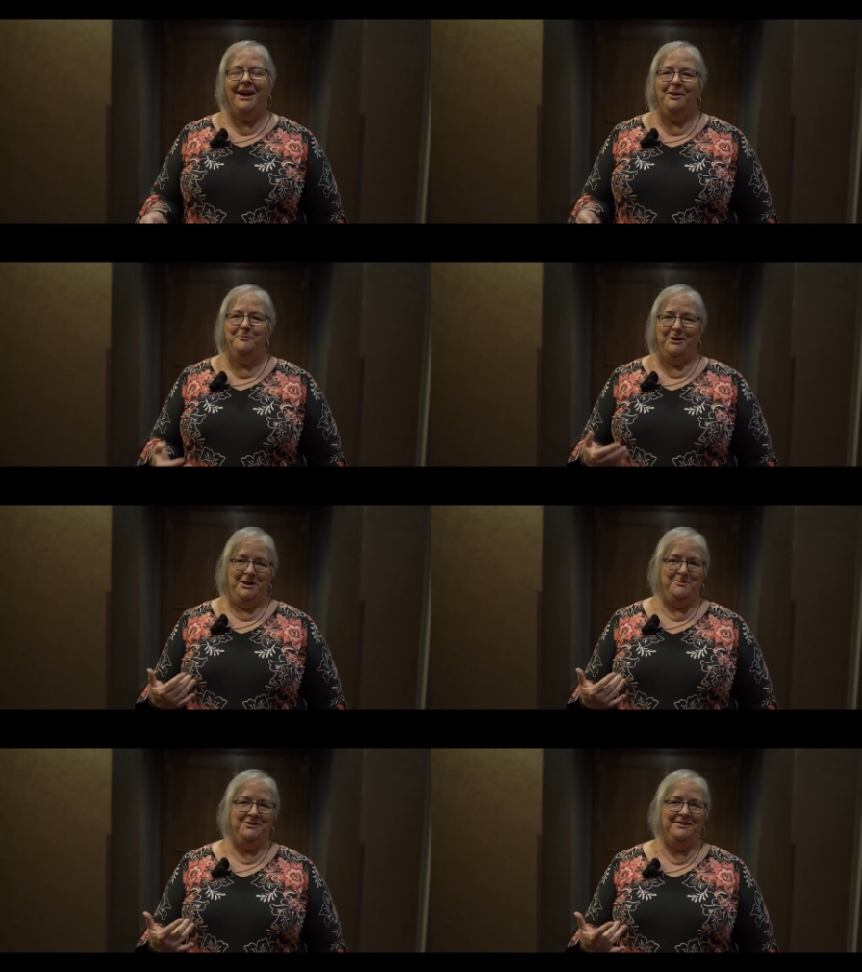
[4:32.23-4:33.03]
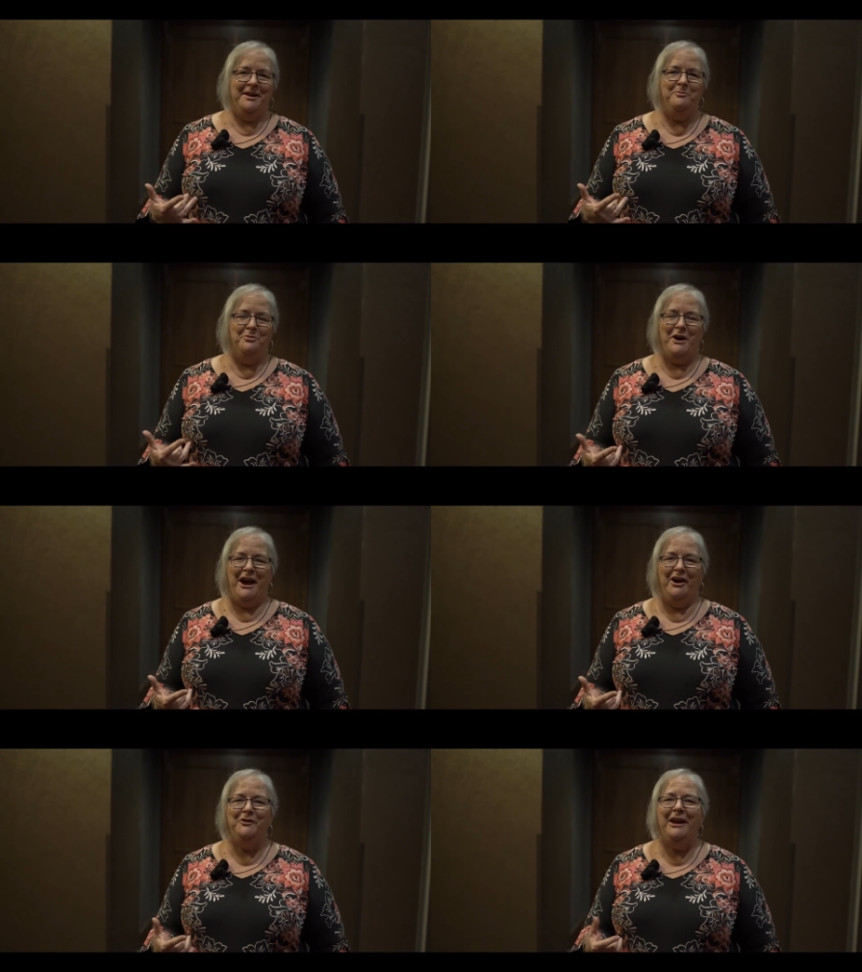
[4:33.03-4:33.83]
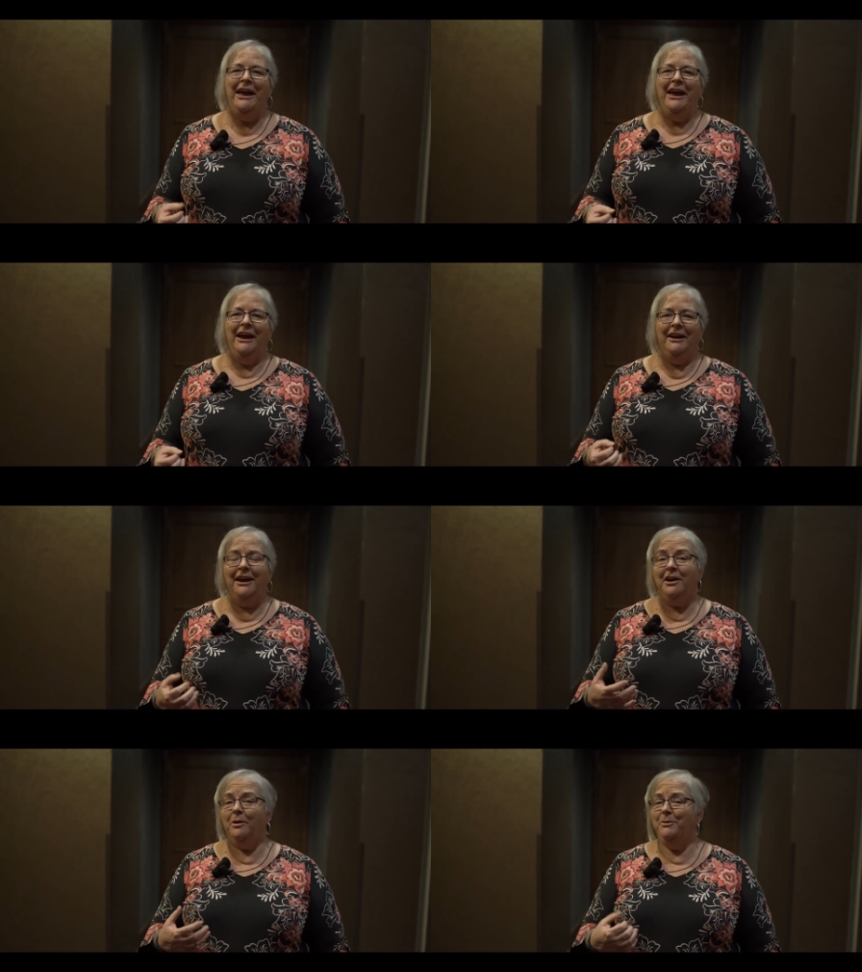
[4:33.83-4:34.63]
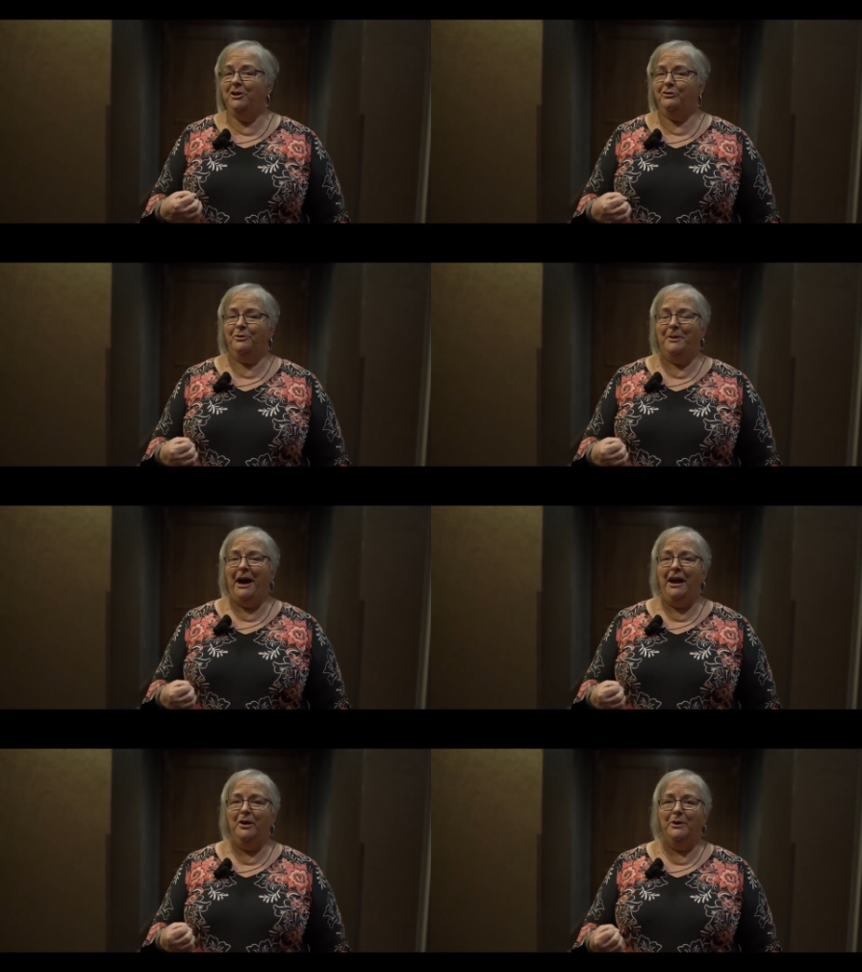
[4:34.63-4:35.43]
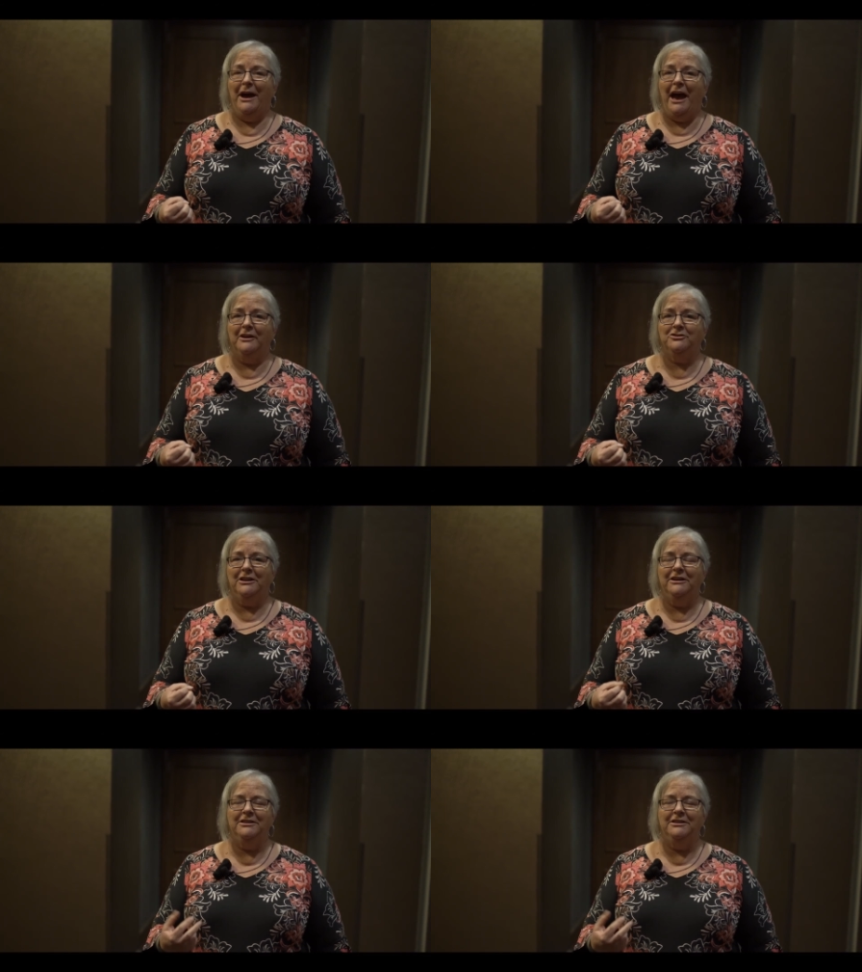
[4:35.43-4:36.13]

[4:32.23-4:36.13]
Hi, my name is Deb Brown, and I come here from Iowa actually.